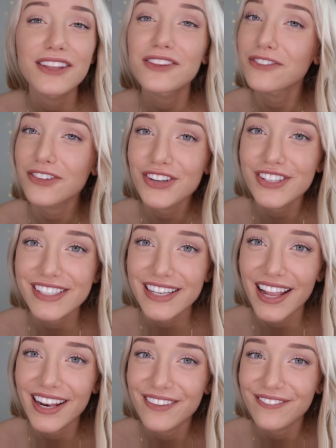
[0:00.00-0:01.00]
the first
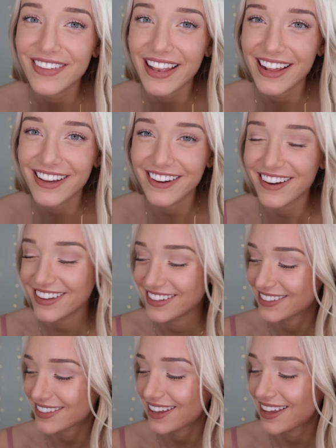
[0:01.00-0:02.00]
item that I
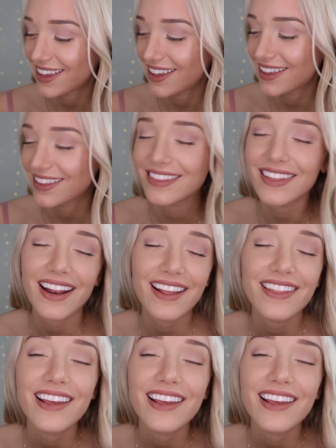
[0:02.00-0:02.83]
got that I